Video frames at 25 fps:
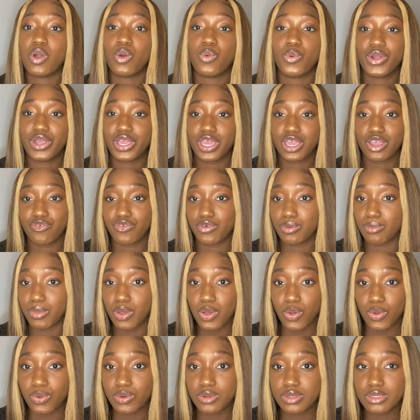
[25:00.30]
are working
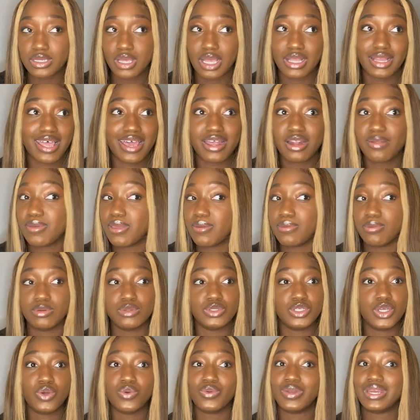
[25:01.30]
remote. A lot of people
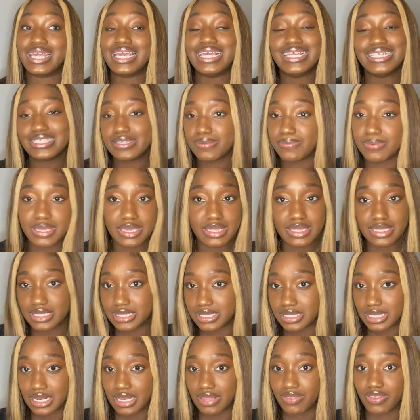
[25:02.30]
don't need to be in the
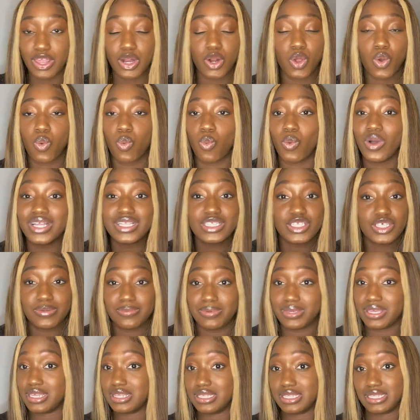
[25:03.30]
city. They don't want to
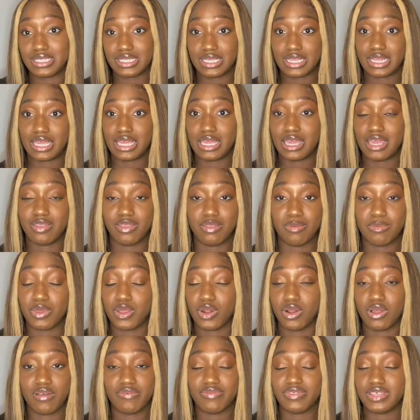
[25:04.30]
be in the city in the
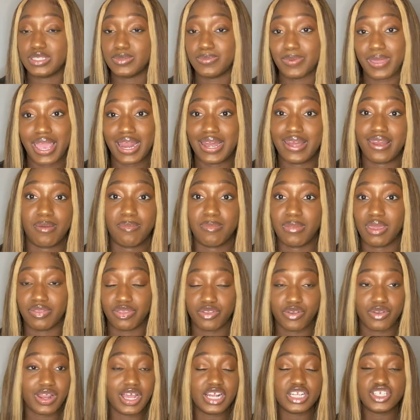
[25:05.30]
middle of this pandemic.
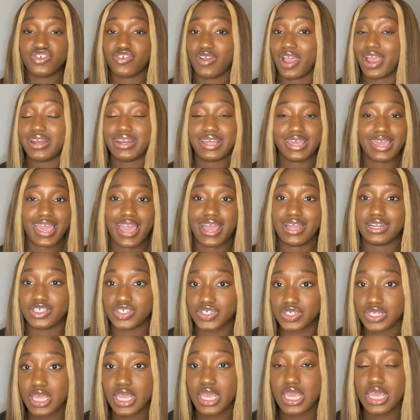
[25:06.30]
They're not trying to
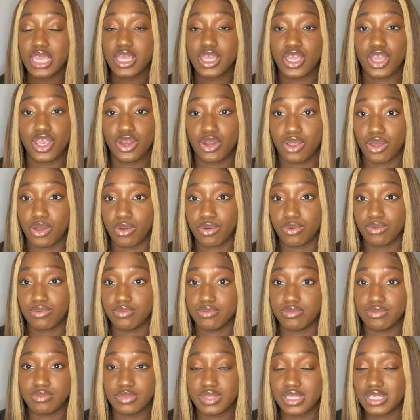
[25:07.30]
catch, you know,
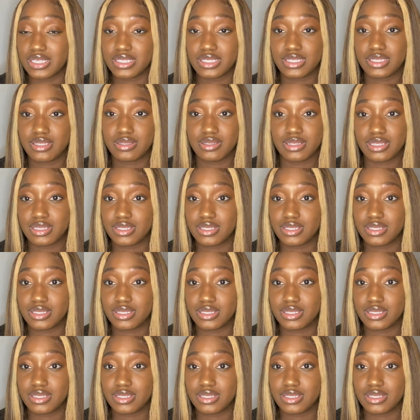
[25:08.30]
this